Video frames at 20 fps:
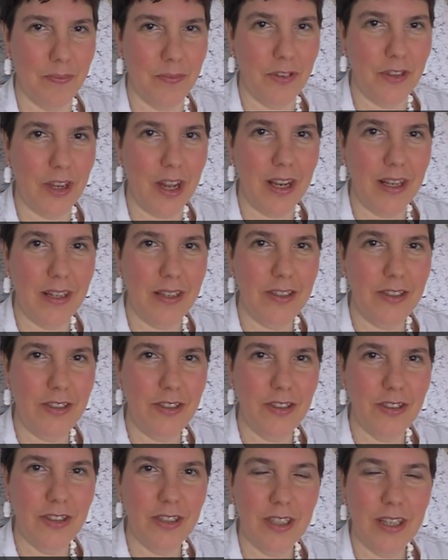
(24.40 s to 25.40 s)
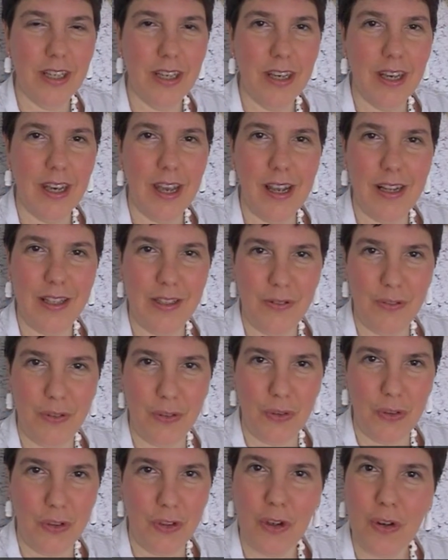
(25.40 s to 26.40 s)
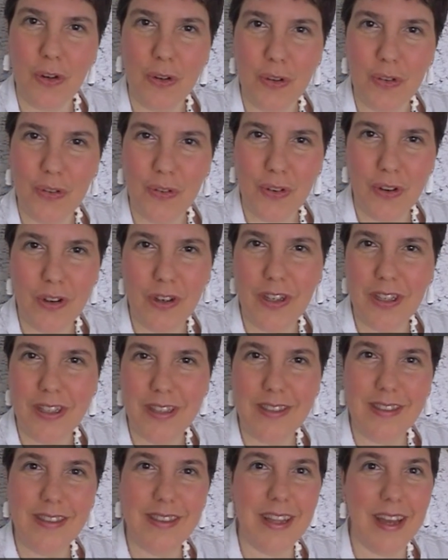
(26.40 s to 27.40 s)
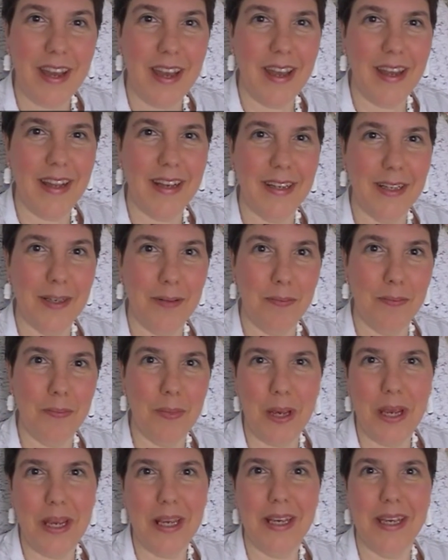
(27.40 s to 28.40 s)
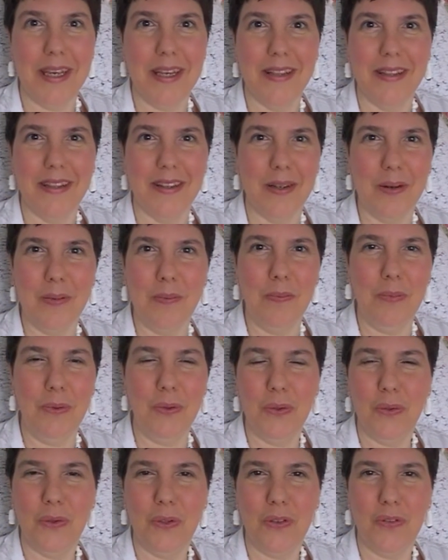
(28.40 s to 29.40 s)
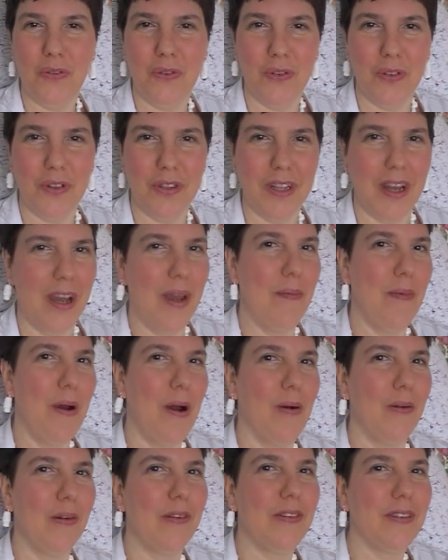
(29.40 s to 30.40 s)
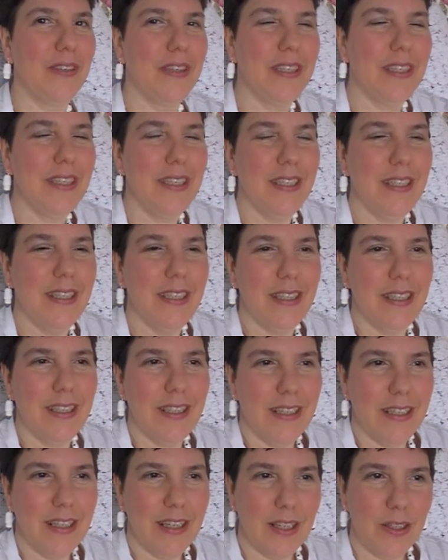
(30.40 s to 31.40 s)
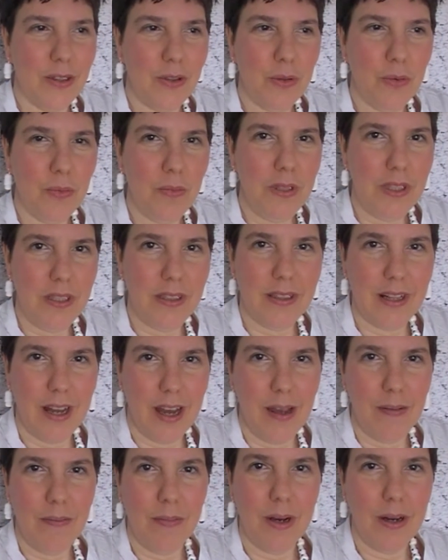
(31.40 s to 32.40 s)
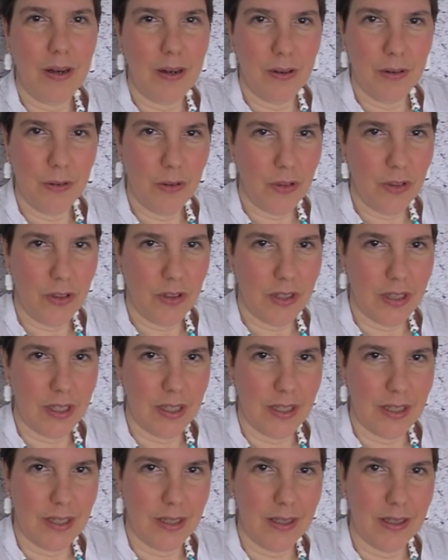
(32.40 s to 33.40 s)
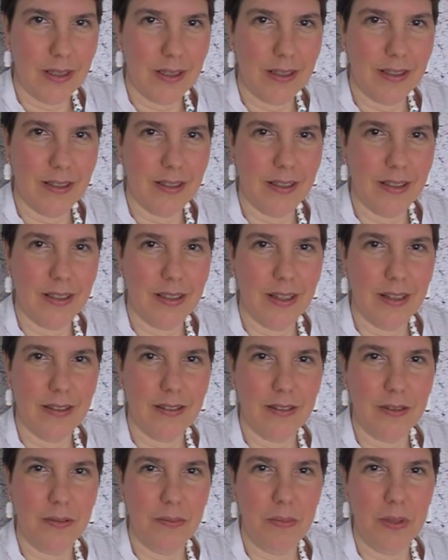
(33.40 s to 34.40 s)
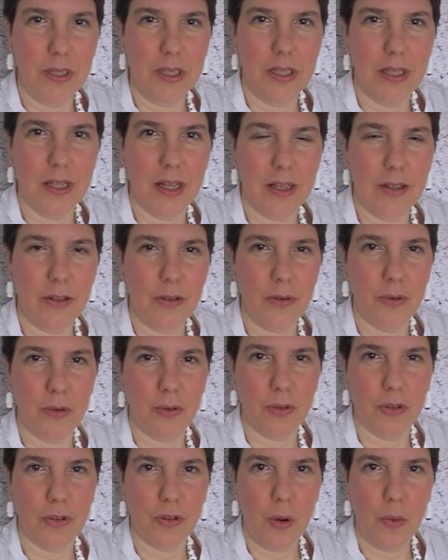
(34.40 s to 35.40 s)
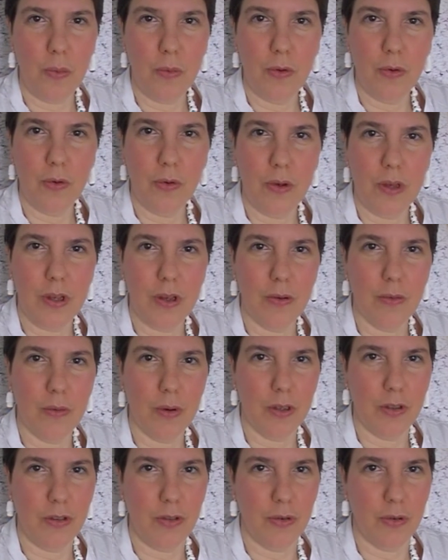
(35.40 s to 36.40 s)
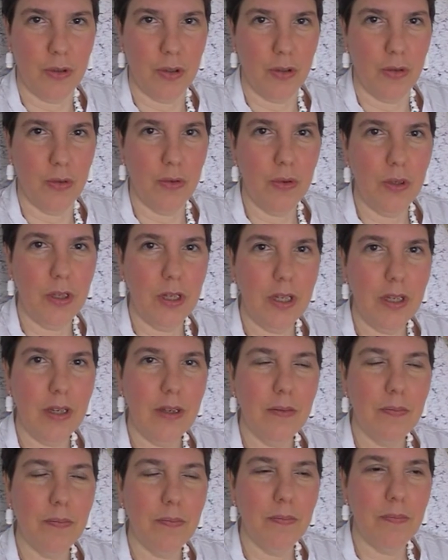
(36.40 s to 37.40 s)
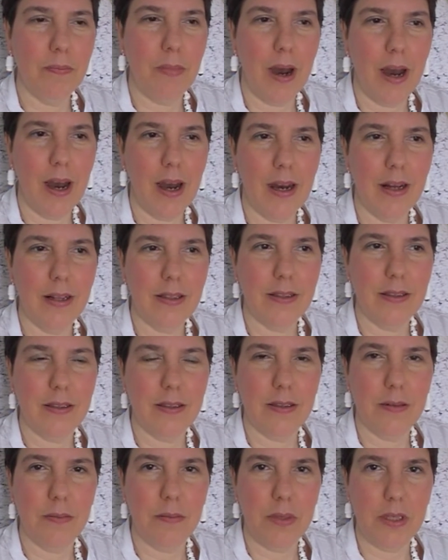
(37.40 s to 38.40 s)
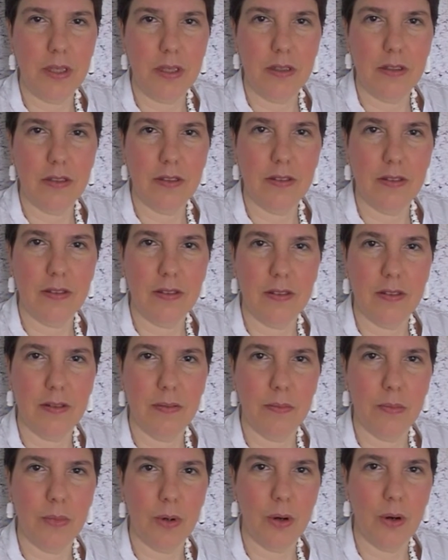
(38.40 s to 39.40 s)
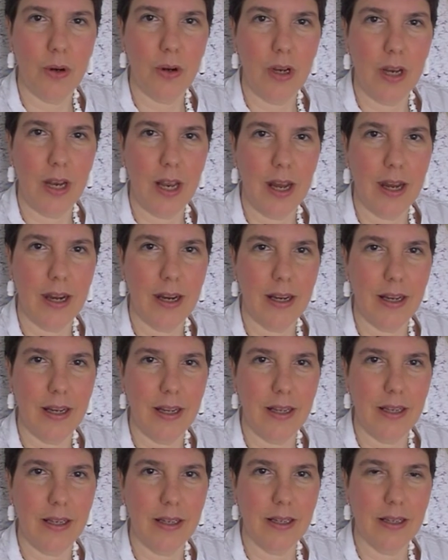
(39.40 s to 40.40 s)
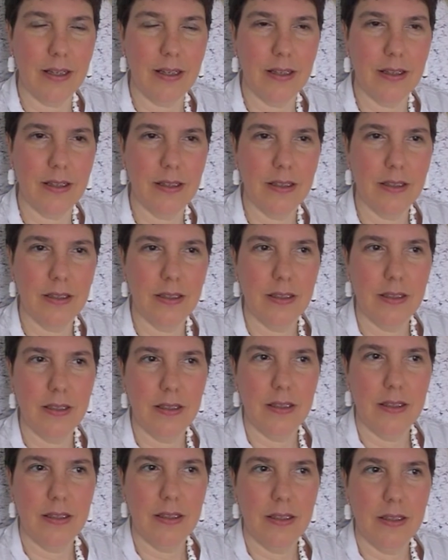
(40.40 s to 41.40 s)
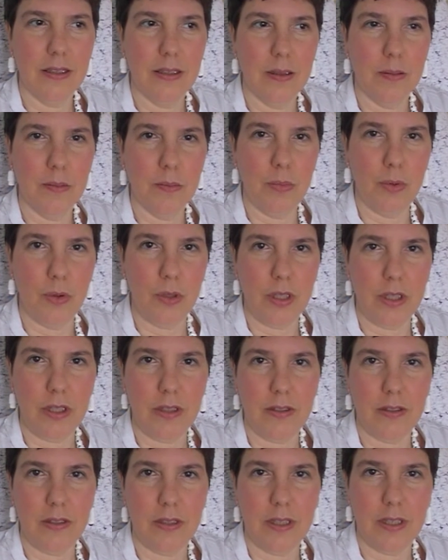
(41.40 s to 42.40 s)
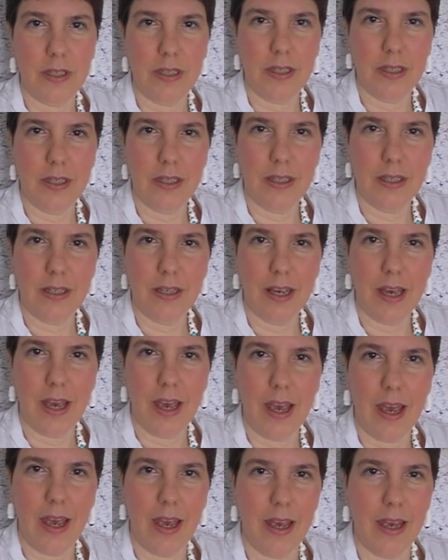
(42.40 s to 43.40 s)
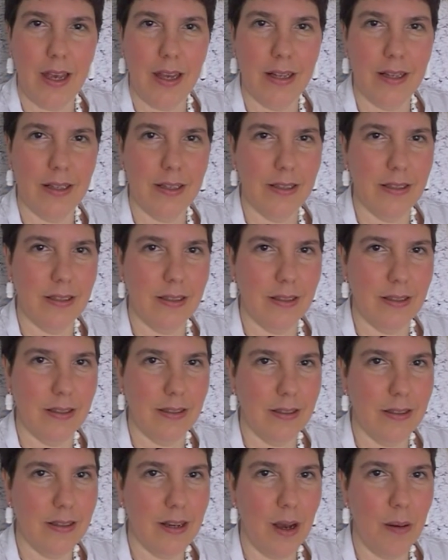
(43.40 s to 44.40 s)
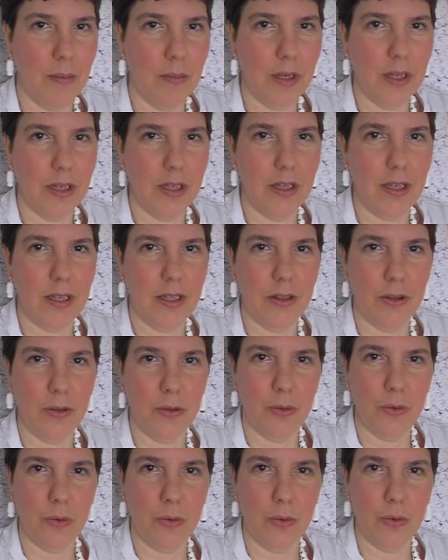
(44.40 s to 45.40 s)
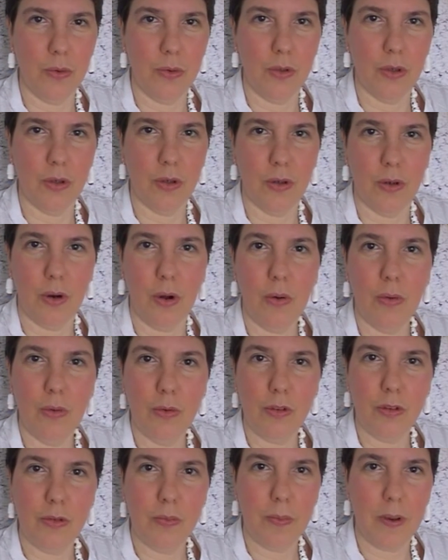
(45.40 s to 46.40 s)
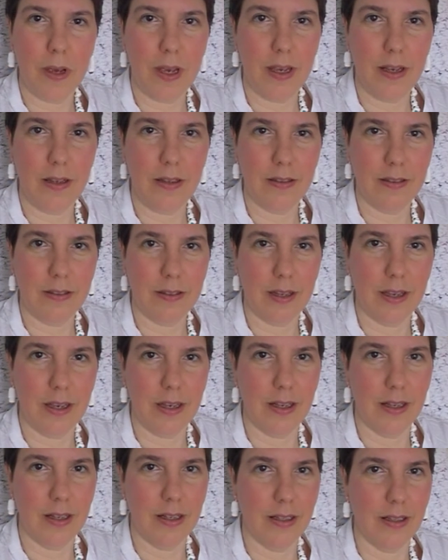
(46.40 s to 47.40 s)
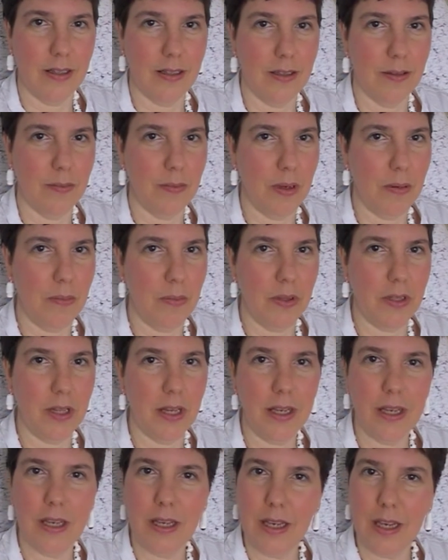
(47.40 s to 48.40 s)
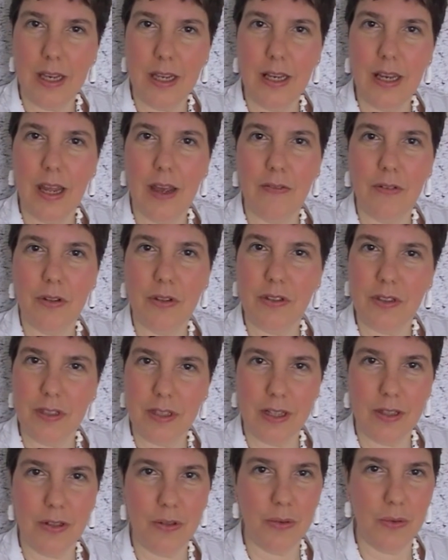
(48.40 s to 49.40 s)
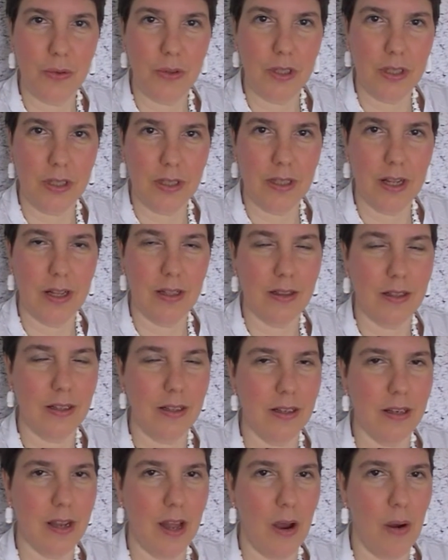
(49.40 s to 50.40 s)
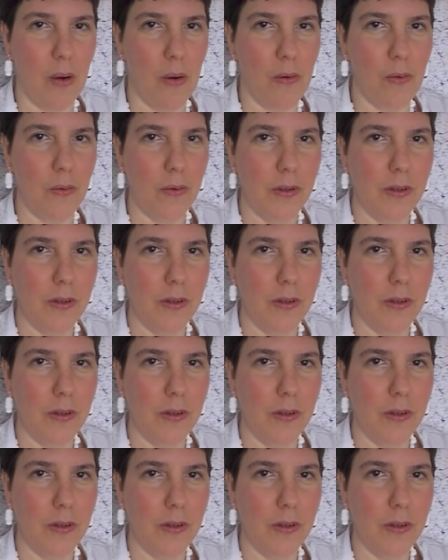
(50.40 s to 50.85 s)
challenge, and if you chose for it, then make it a beautiful time out. To me, time out doesn't mean that you stop doing what you were doing, but it means more like breathing and coming into your own space and maybe taking in everything that you did until now.